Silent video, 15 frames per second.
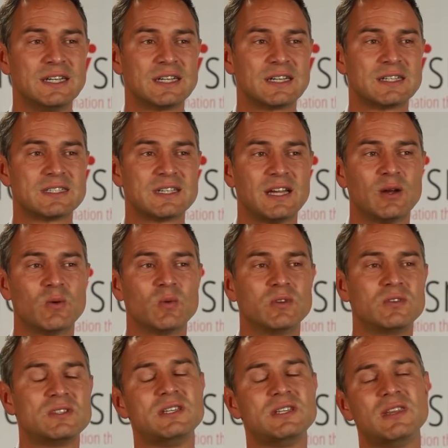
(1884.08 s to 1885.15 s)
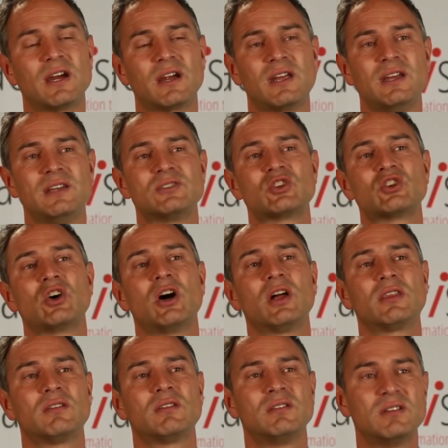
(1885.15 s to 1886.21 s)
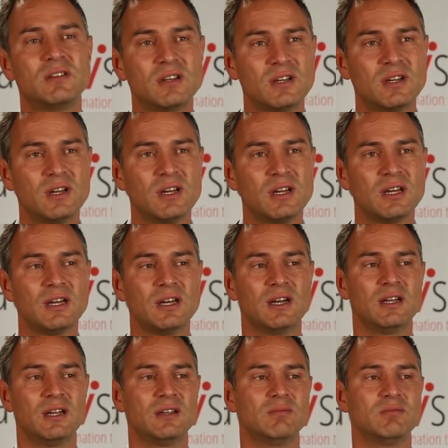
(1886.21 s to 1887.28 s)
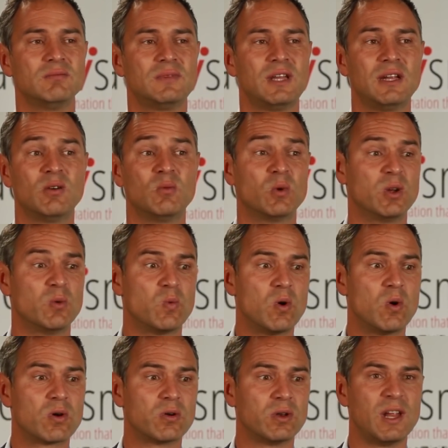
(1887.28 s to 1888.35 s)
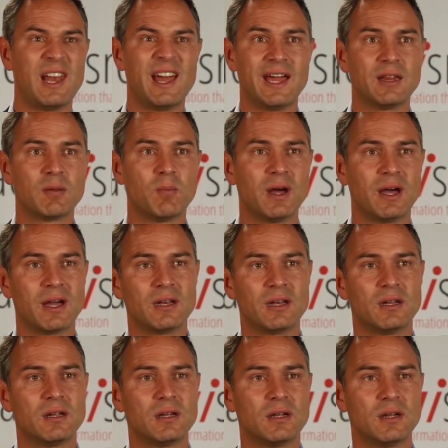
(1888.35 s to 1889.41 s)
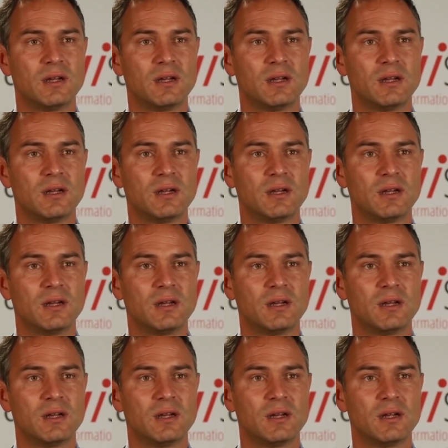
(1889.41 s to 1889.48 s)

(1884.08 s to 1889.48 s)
Because they don't want to see their kids shot, they don't want to walk on a landmine,